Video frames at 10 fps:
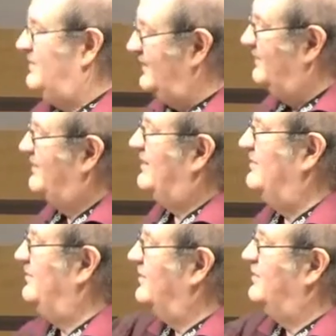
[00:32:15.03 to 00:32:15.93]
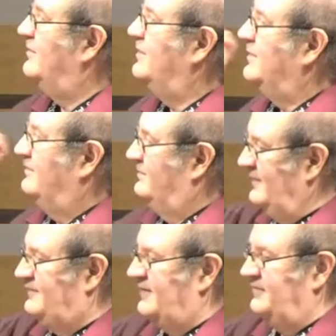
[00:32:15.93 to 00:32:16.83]
People say, well,
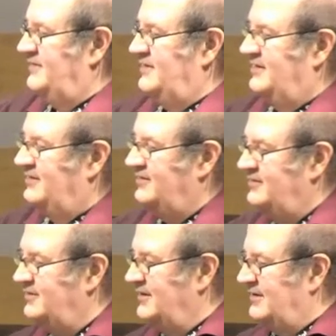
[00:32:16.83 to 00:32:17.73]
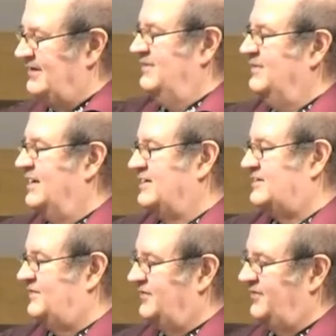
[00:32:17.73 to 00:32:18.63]
we've given you so
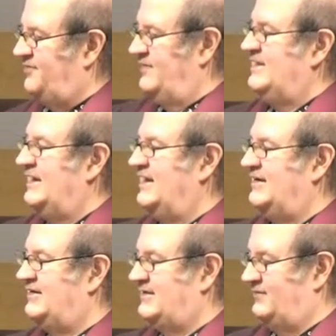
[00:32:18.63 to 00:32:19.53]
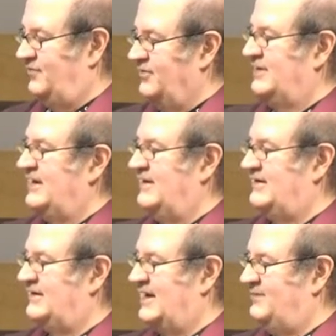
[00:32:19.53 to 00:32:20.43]
much for 3 years, 4 years
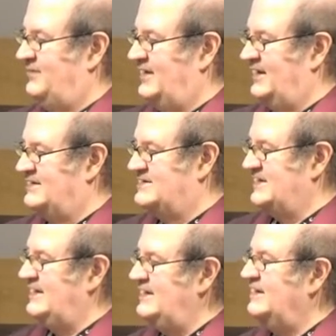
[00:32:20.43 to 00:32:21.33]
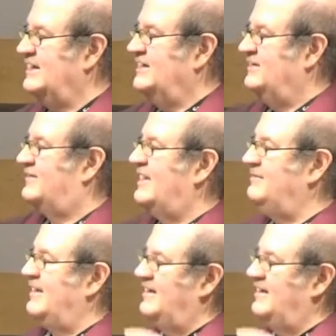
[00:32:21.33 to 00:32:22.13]
to get a PhD. You've come